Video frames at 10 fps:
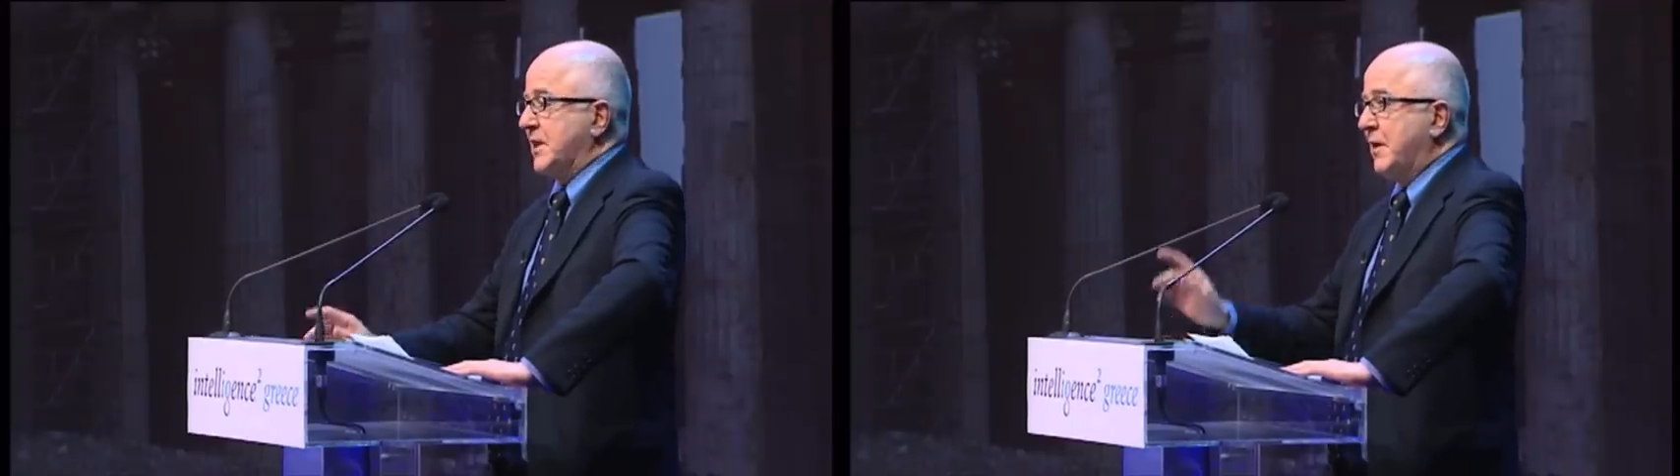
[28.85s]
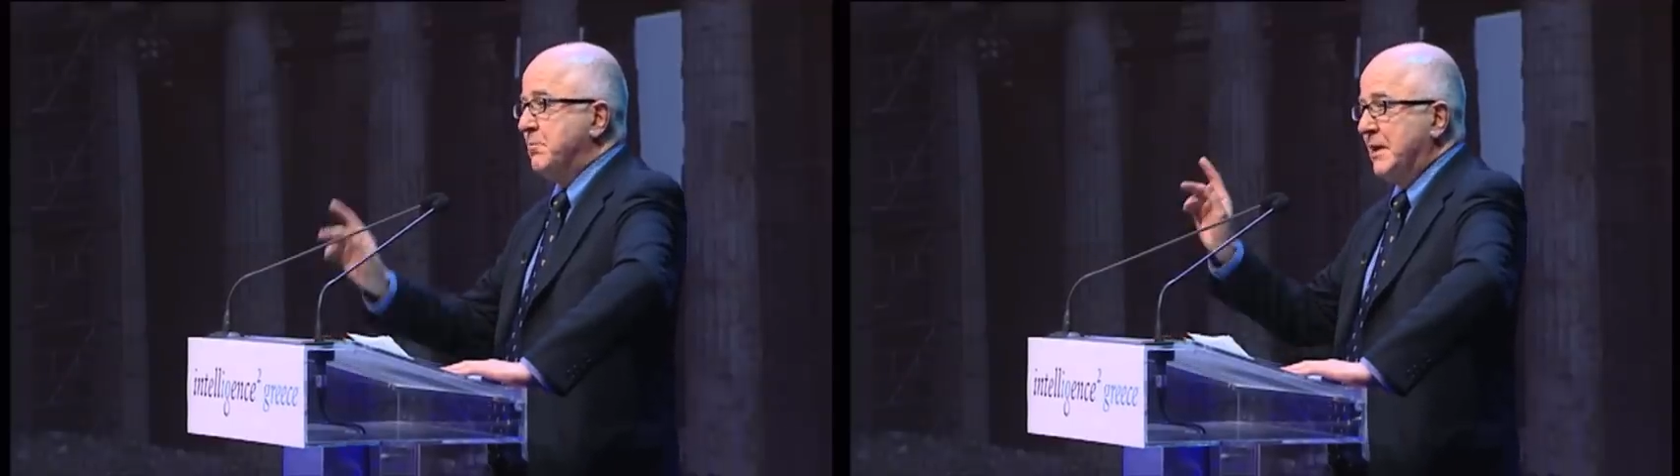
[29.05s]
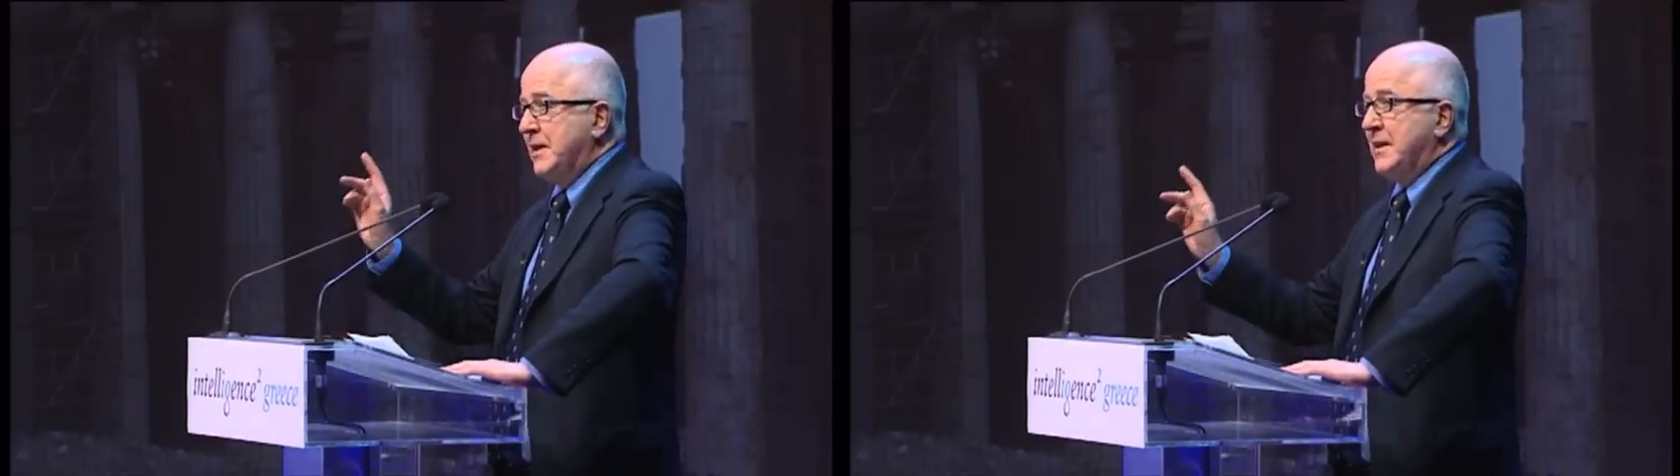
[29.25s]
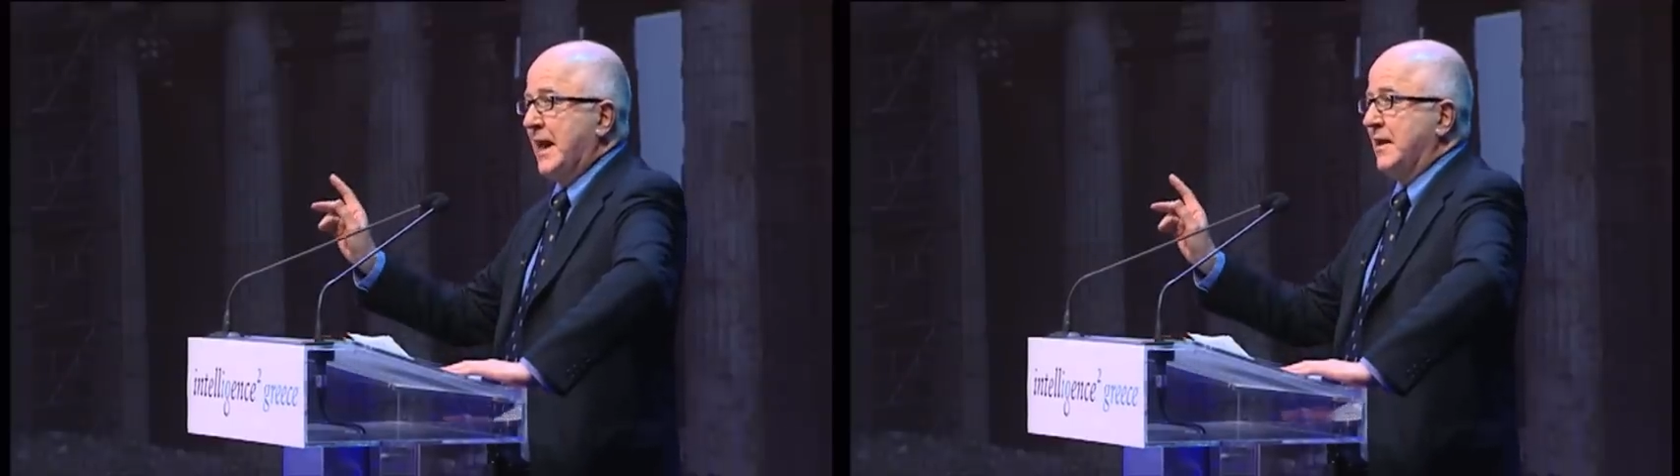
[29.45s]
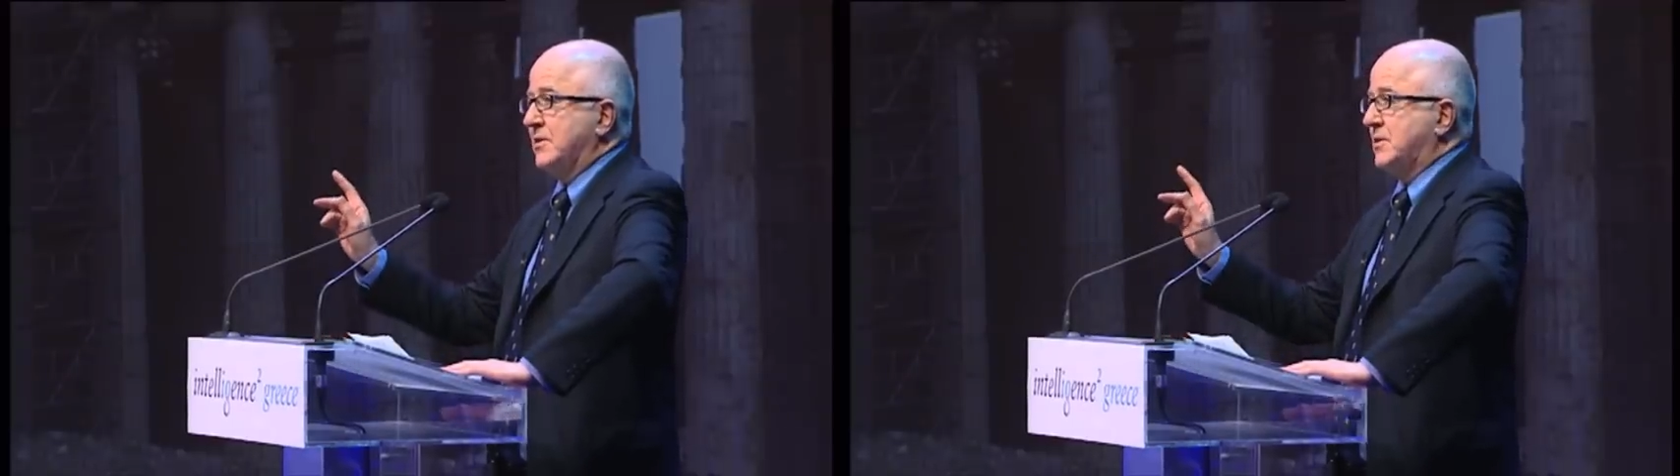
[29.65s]
I mean
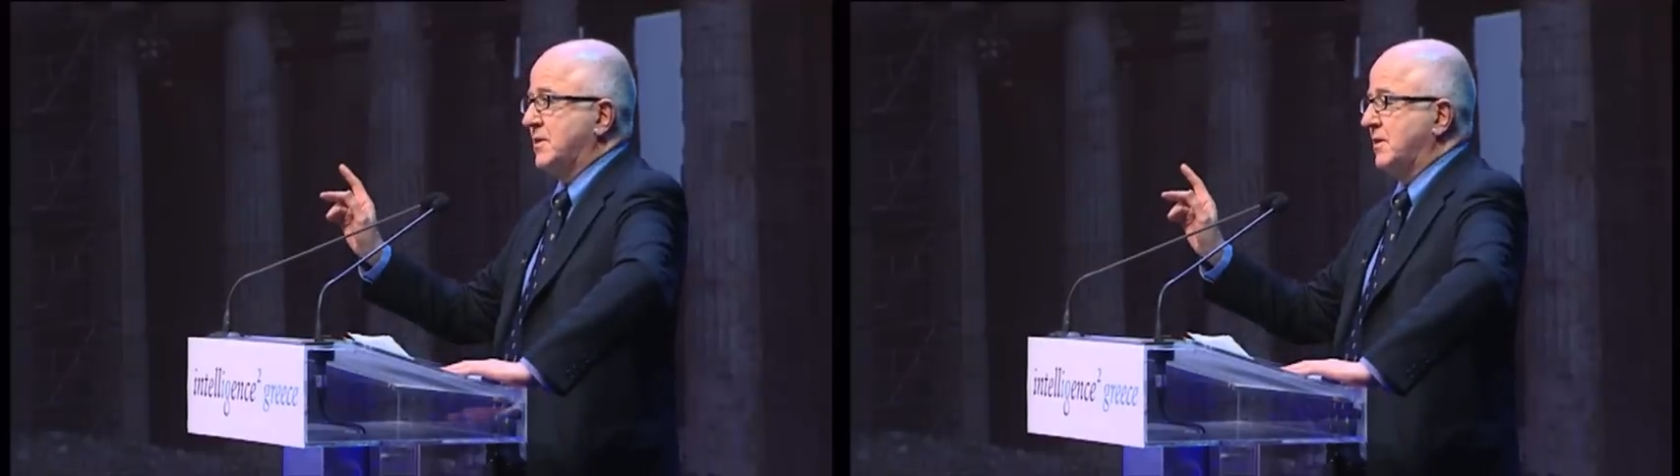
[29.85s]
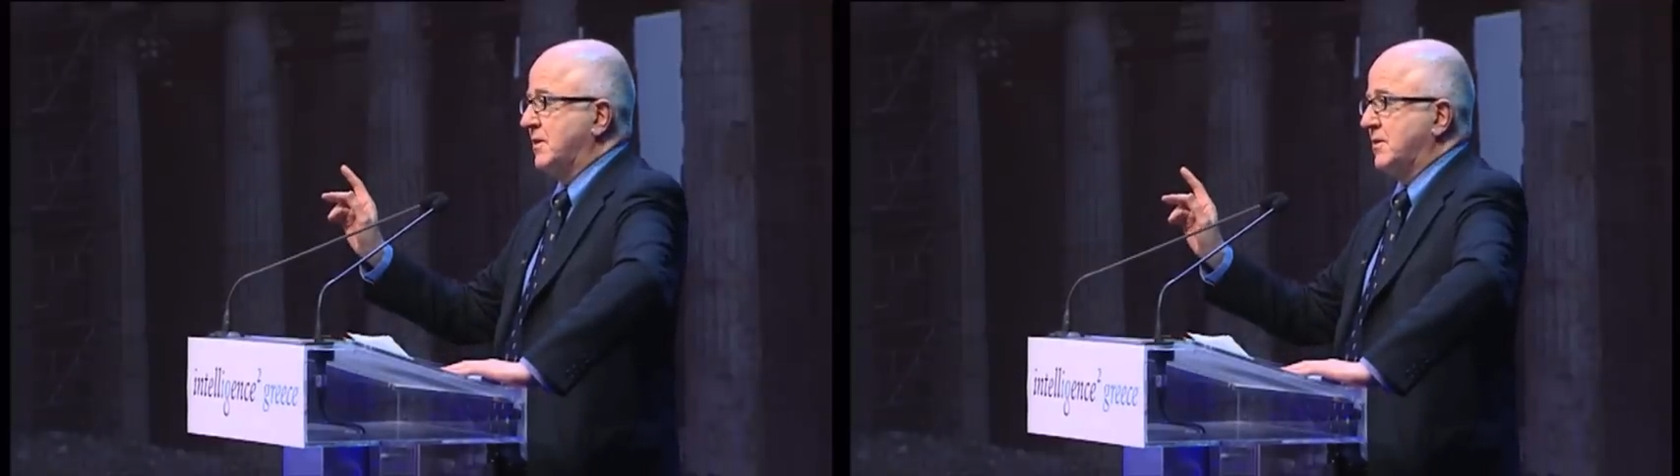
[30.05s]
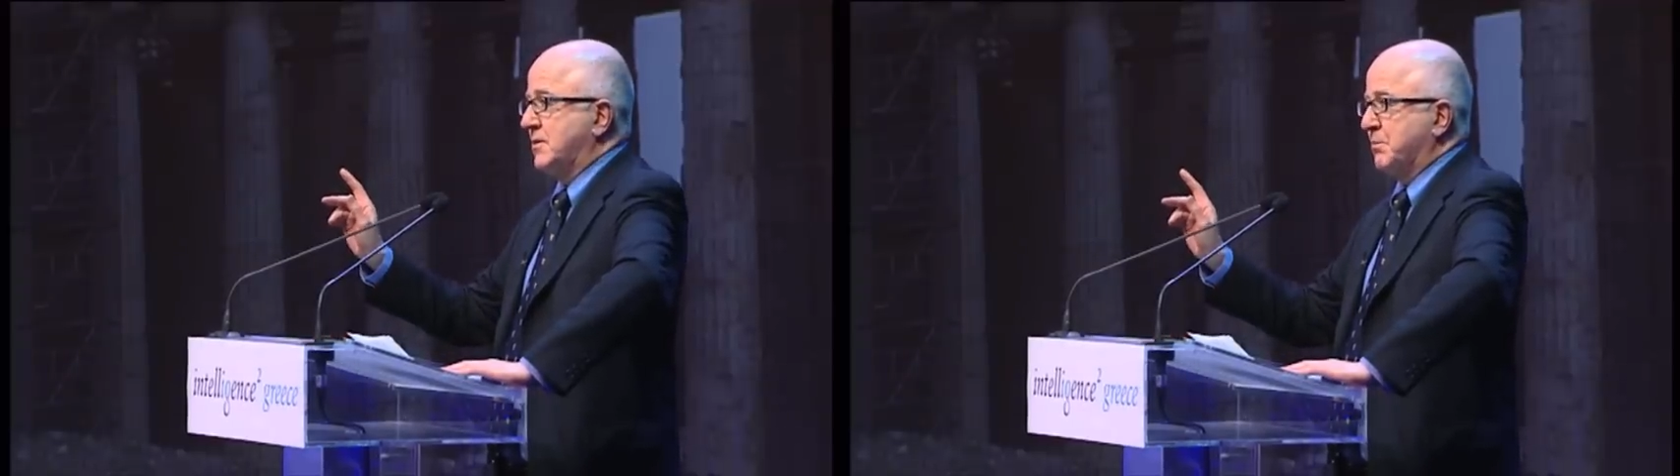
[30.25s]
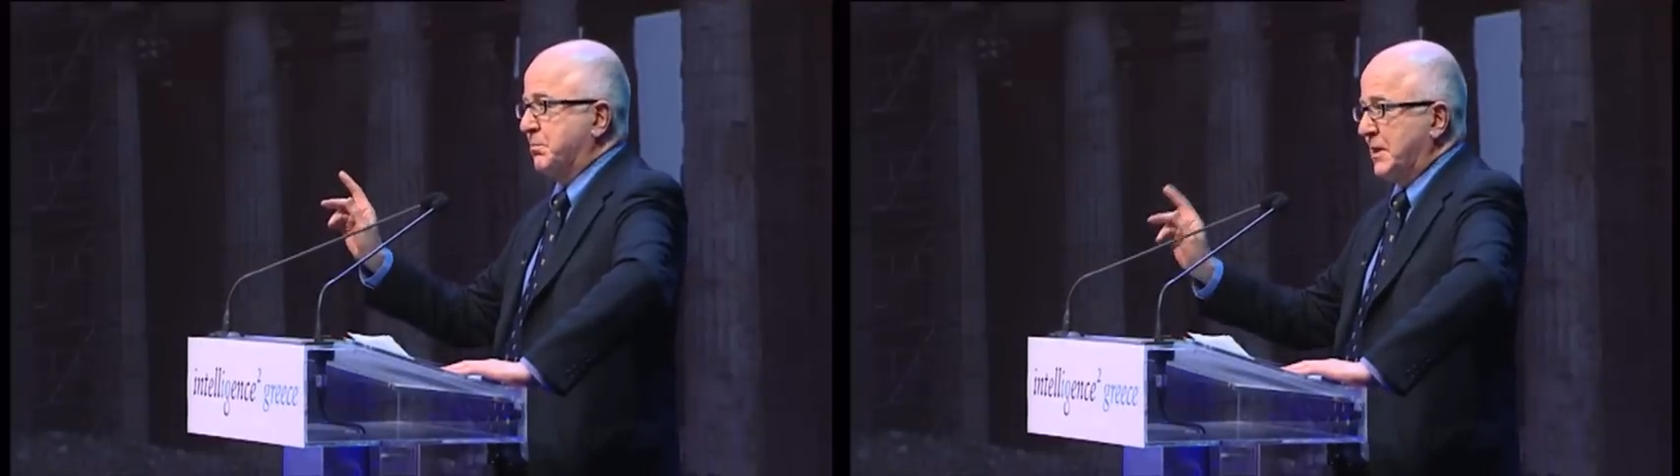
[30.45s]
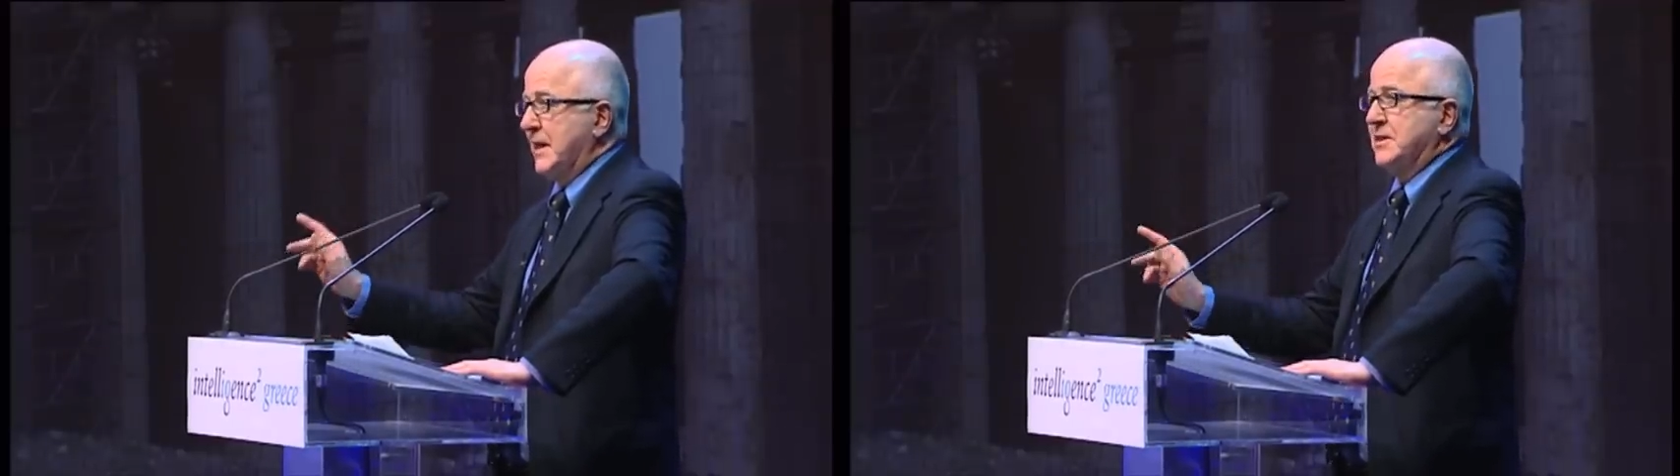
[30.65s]
that to
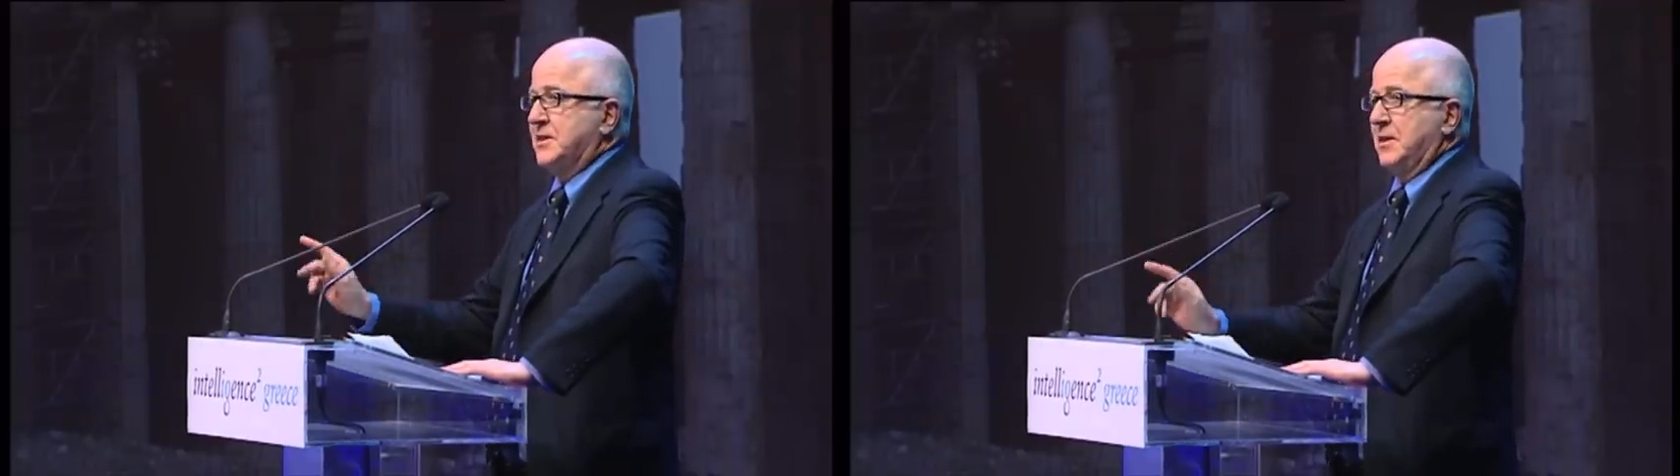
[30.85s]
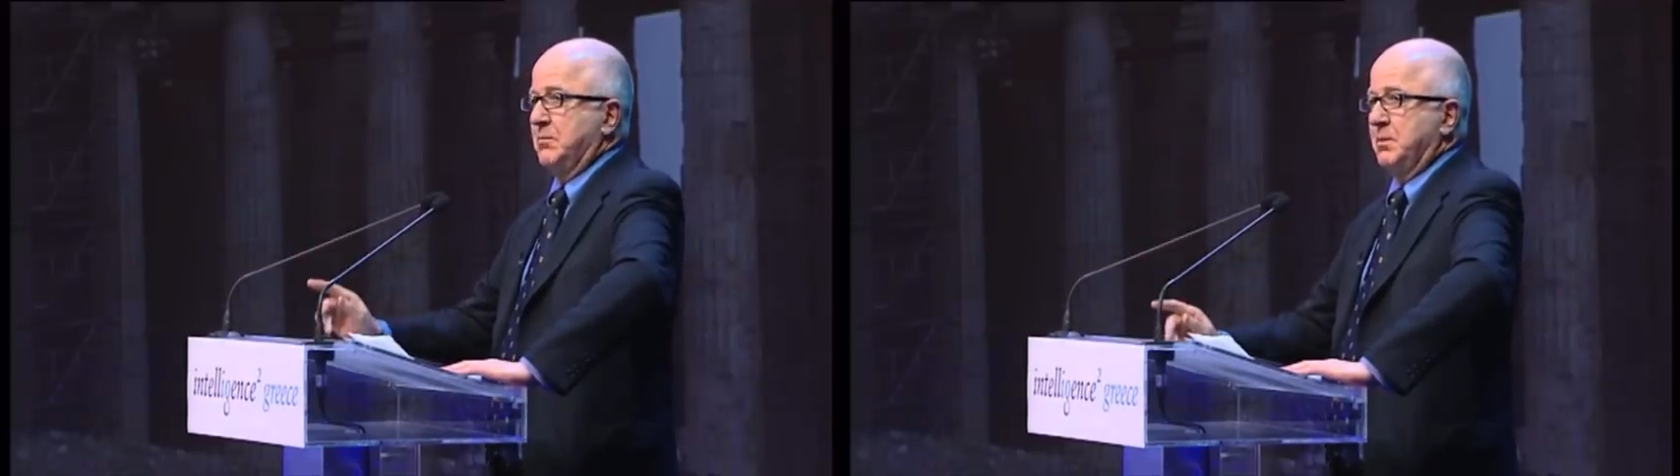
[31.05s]
praise him,